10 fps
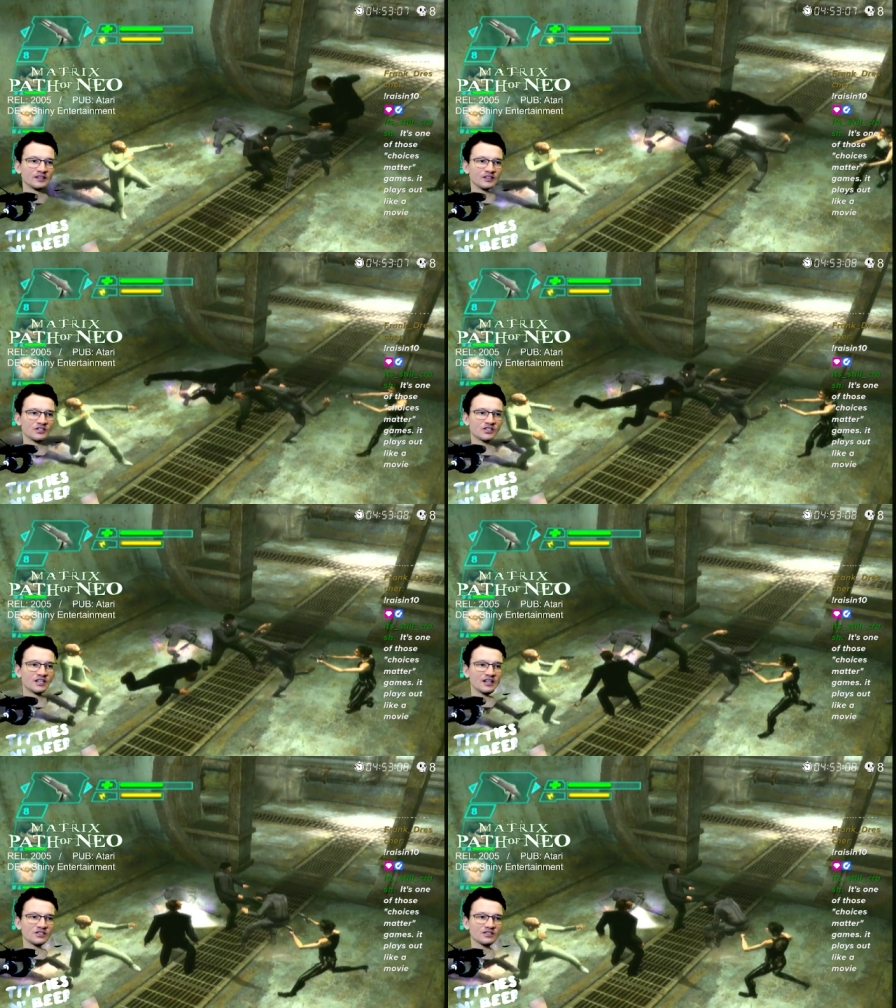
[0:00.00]
You just
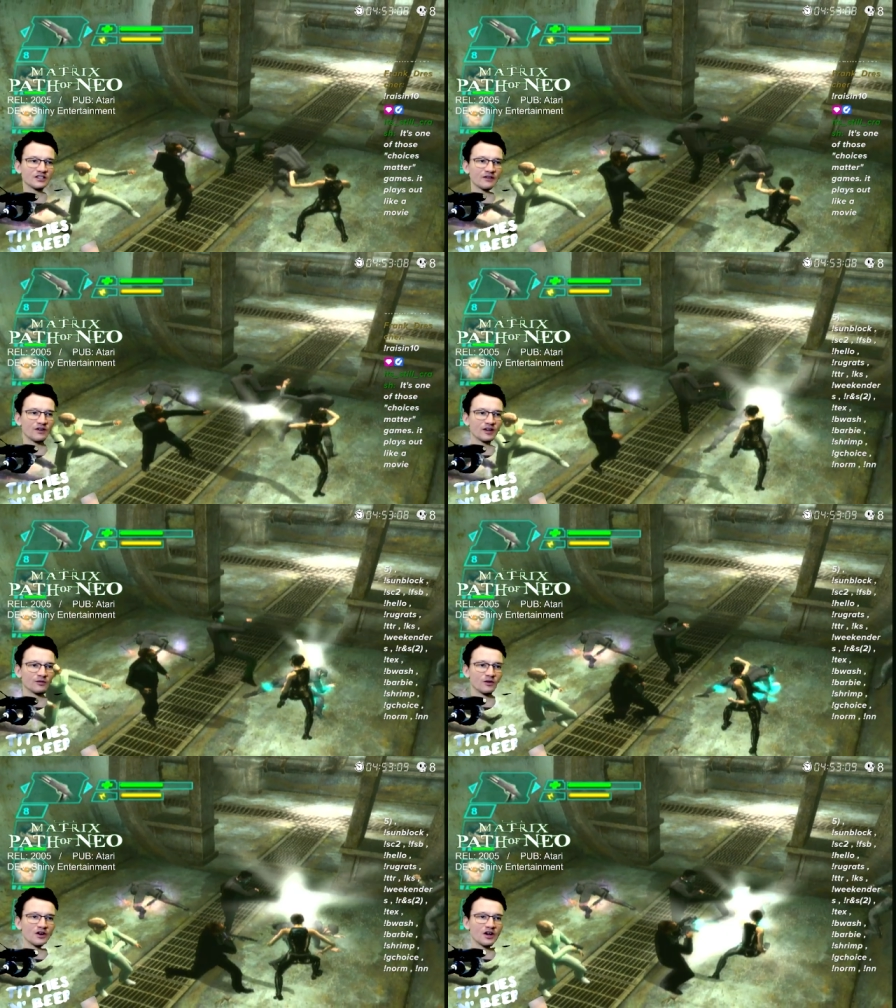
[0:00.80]
can't just, like, fucking
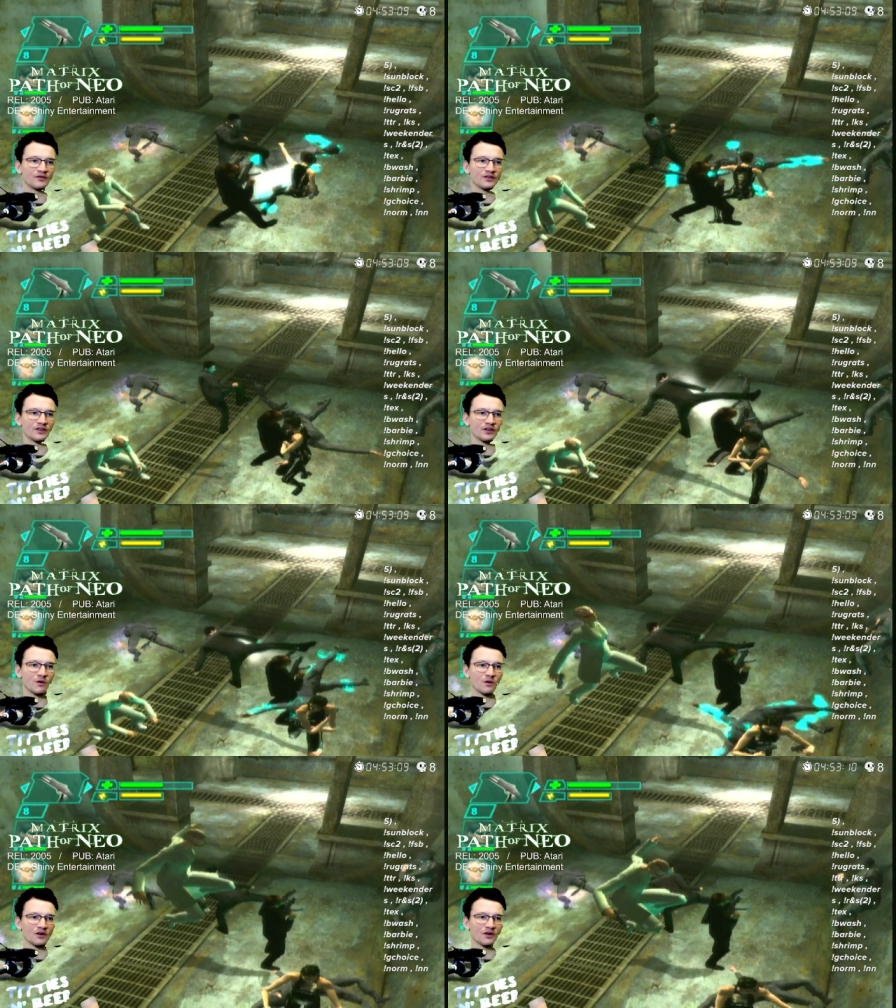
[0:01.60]
run off into the corner